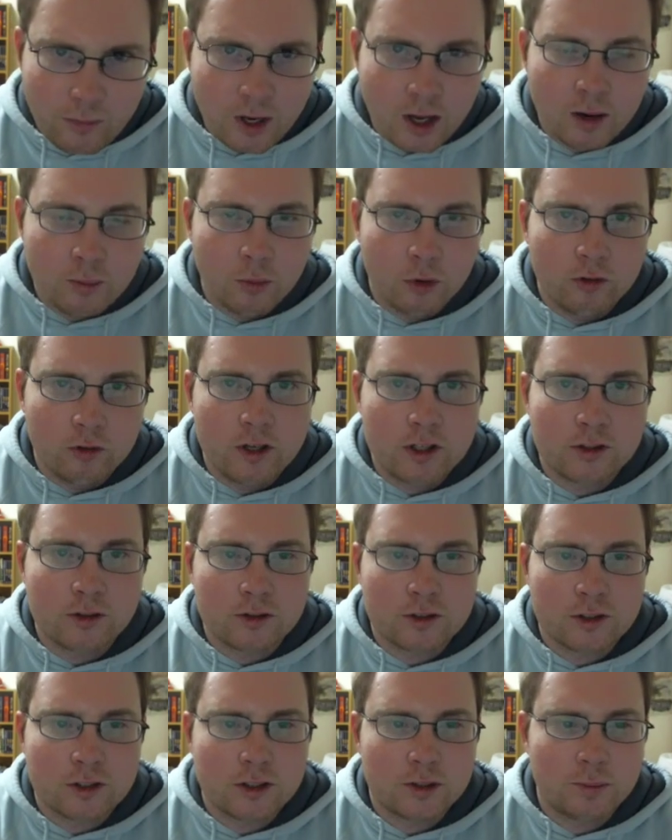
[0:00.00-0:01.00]
and more
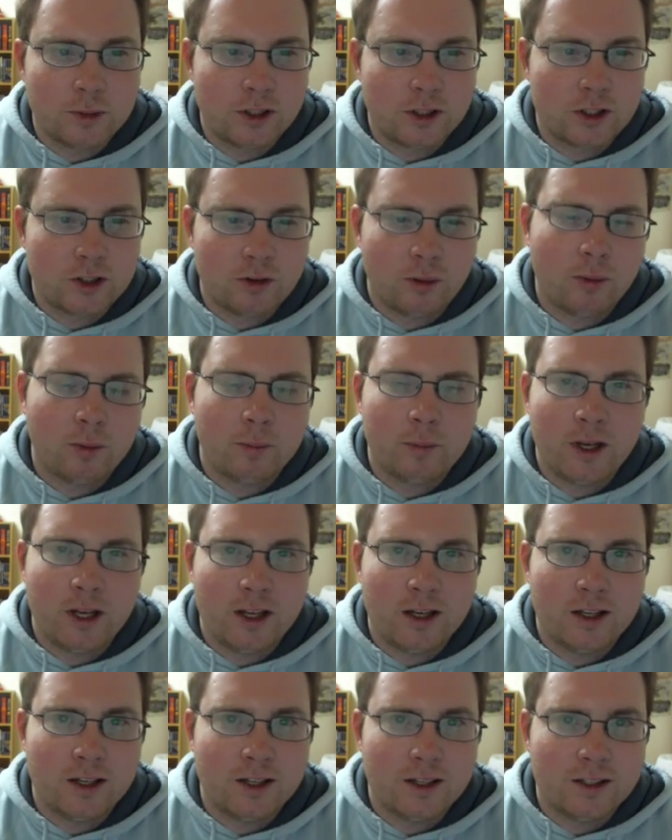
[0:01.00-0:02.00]
resources, but the trouble
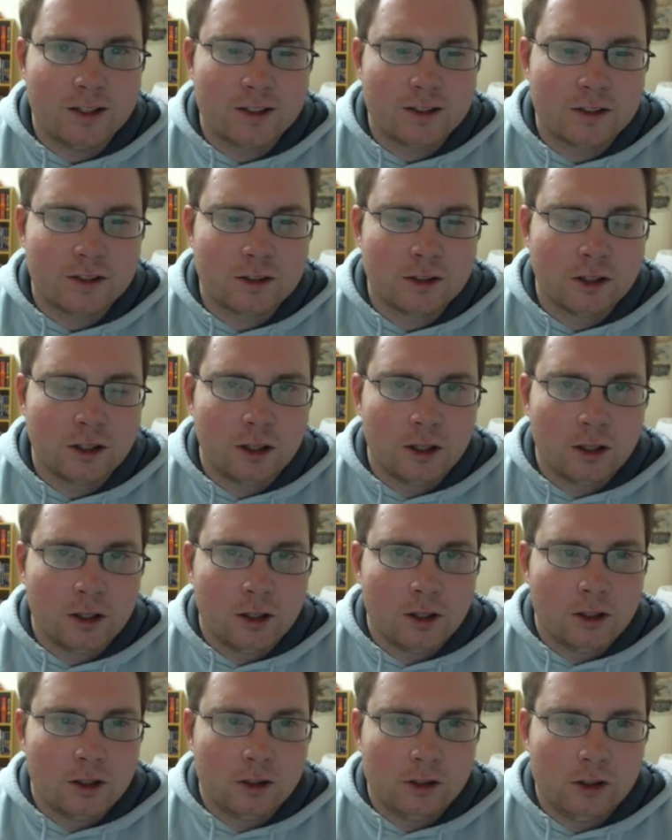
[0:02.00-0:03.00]
being is
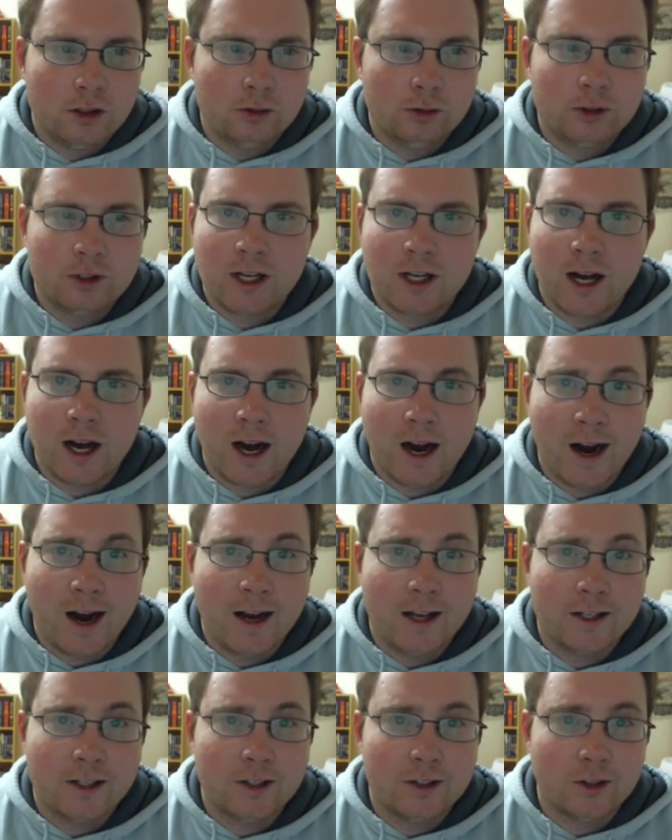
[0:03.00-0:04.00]
you
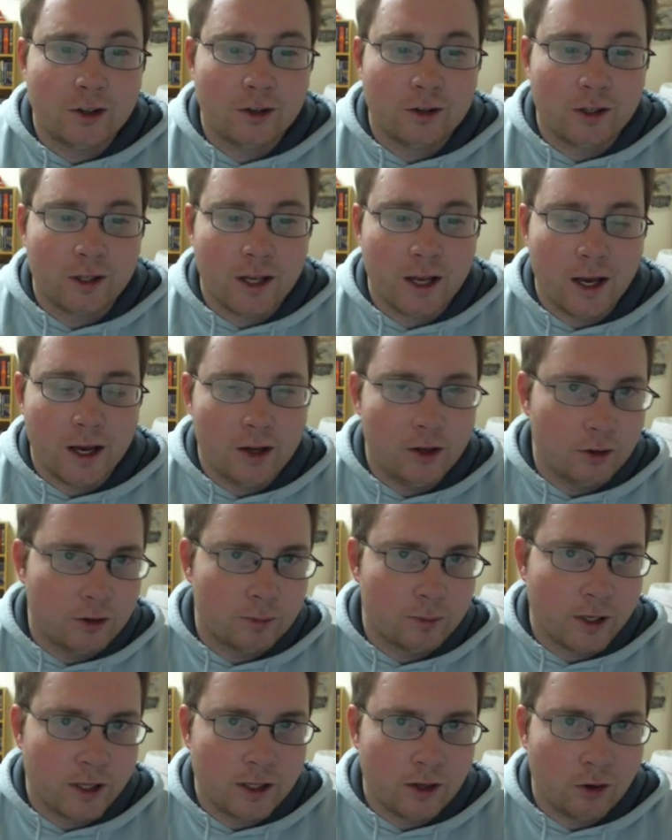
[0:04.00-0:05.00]
kind of don't care. You could
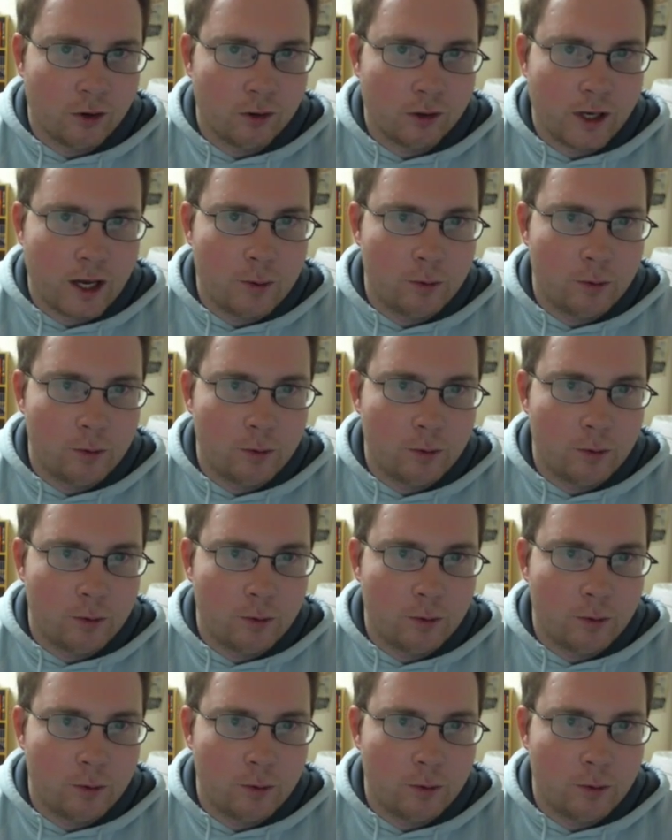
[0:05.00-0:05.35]
play the whole game